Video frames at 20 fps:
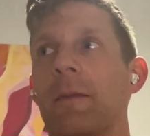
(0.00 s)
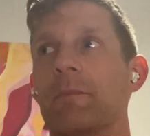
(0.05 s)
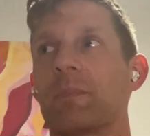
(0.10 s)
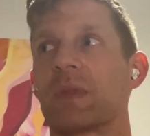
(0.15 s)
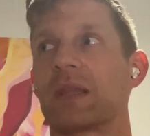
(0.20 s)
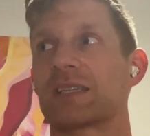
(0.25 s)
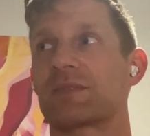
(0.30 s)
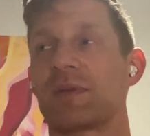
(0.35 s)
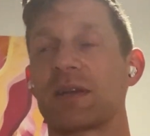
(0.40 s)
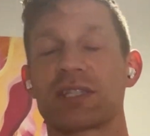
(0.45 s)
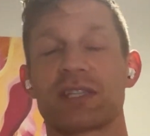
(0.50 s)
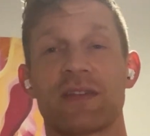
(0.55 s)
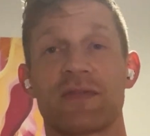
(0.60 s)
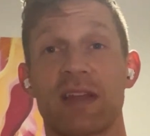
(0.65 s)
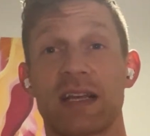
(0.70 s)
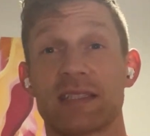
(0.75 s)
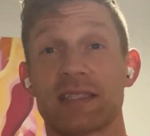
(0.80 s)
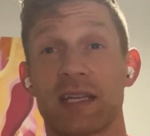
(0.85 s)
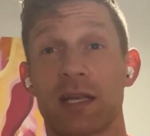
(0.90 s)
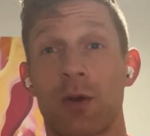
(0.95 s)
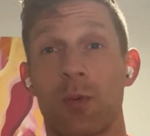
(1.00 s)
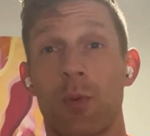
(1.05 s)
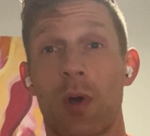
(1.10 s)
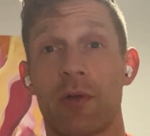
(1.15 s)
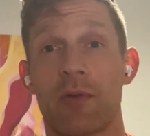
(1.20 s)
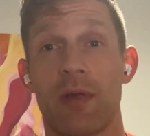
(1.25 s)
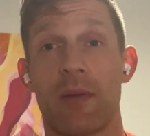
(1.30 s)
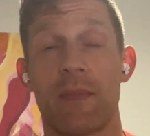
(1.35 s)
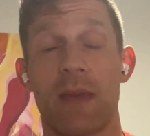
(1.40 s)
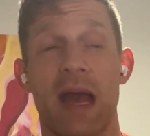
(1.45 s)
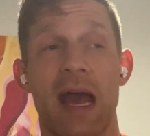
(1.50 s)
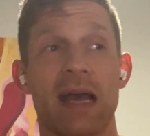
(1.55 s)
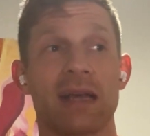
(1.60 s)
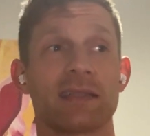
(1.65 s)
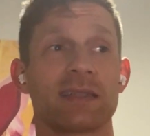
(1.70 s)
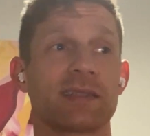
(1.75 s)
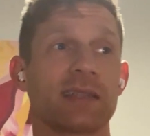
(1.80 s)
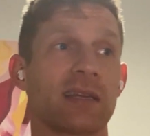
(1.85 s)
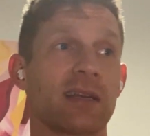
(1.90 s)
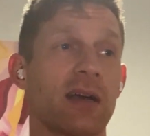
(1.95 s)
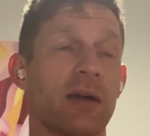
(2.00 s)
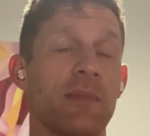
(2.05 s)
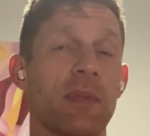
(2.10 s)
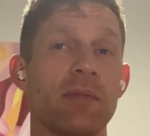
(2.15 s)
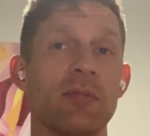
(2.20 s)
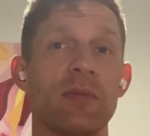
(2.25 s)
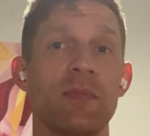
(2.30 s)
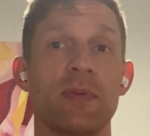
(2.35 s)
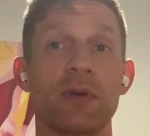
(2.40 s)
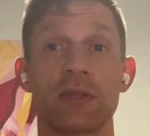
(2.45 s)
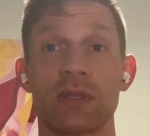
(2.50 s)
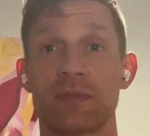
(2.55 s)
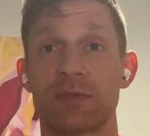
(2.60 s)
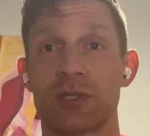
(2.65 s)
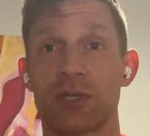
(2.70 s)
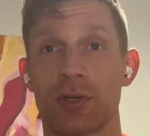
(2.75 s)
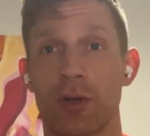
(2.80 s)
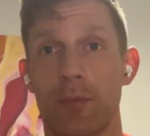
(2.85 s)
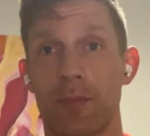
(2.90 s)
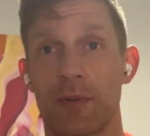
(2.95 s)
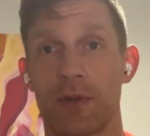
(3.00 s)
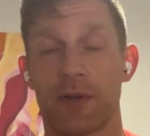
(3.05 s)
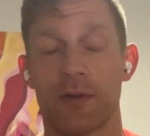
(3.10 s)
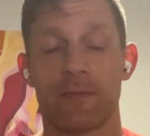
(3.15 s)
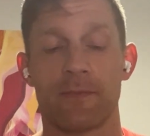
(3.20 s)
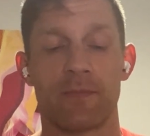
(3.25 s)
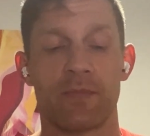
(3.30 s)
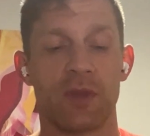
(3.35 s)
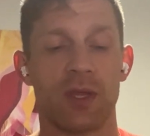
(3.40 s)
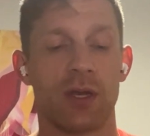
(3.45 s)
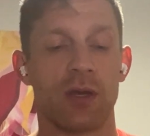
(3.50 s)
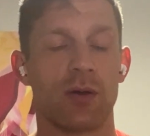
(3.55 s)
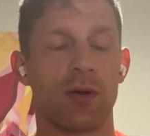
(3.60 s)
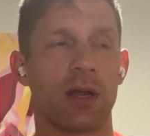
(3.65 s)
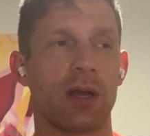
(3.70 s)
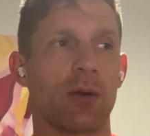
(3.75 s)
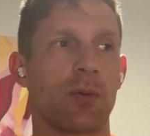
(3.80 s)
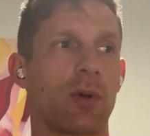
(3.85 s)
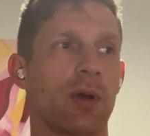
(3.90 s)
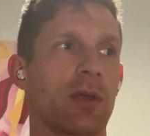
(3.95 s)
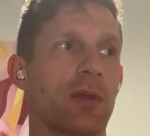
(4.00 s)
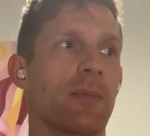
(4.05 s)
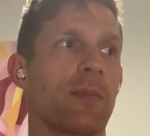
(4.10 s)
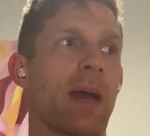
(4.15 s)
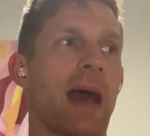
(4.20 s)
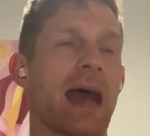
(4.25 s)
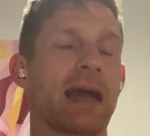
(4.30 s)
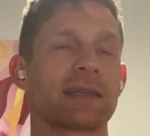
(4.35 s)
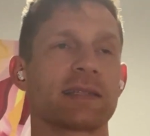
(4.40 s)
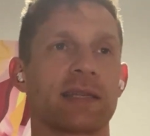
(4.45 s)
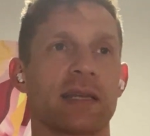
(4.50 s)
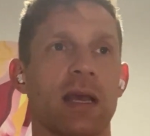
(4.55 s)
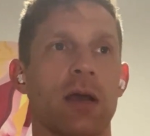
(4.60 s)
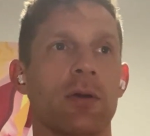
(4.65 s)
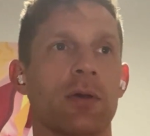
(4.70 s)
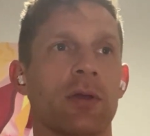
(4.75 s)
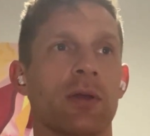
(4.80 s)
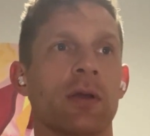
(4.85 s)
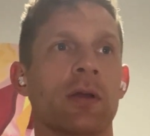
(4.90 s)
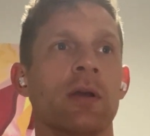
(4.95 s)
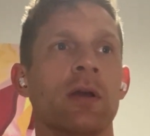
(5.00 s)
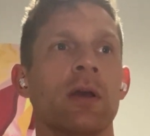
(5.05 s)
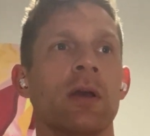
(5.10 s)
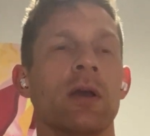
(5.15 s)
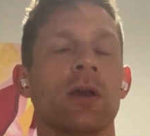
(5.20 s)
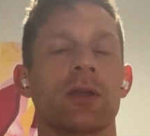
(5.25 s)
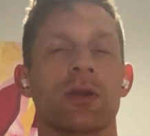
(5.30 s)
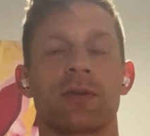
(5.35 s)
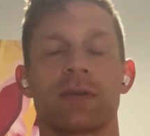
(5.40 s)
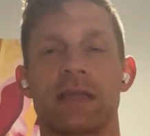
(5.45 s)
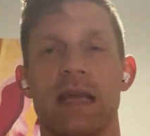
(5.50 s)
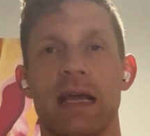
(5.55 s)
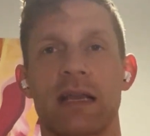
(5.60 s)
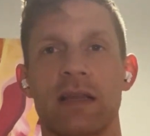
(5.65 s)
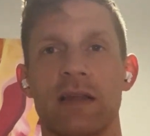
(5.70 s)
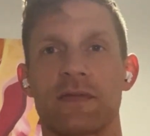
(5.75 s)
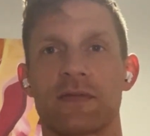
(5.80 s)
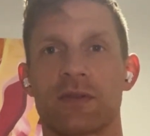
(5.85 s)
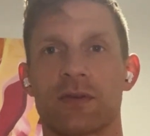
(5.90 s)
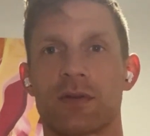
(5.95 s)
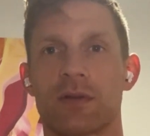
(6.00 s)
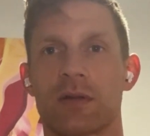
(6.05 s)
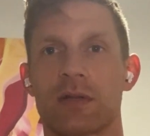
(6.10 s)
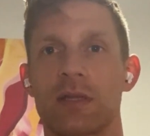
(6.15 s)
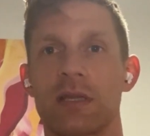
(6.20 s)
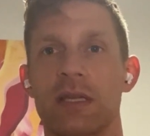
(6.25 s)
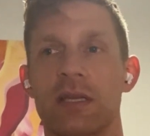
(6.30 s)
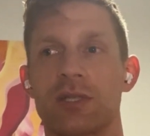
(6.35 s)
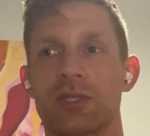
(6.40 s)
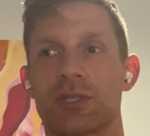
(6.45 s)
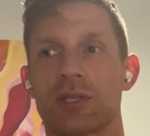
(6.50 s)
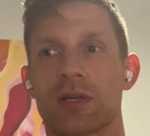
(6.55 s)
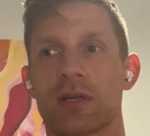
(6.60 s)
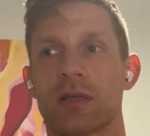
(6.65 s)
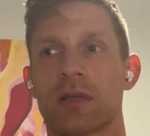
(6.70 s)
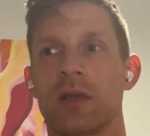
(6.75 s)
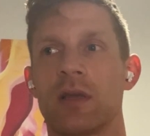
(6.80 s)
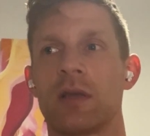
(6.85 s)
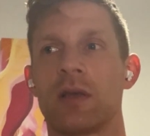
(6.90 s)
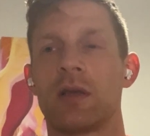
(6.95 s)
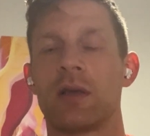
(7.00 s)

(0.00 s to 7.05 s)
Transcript: Especially if that's like a one rep max, it's like, oh, maybe build up to your opener. You know, I don't want you maxing out your deadlift or your clean and jerk,